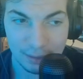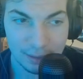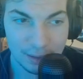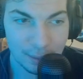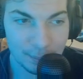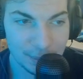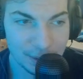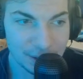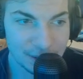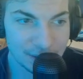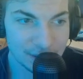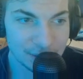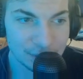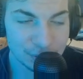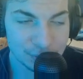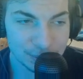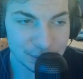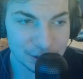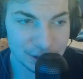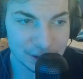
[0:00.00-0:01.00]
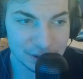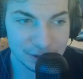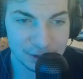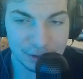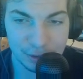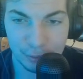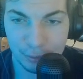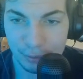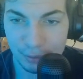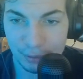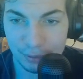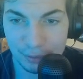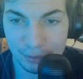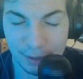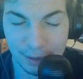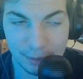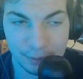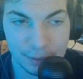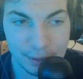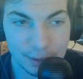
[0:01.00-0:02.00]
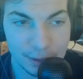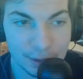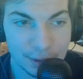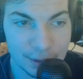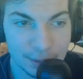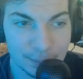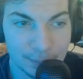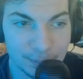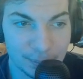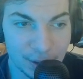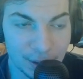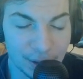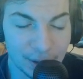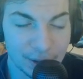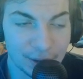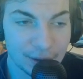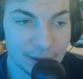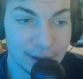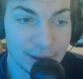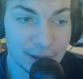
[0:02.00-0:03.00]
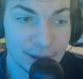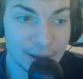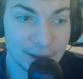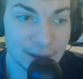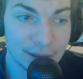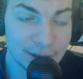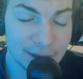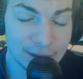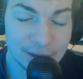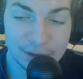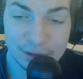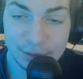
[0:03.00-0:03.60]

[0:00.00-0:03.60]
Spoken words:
he was projected to go 3rd round, but he is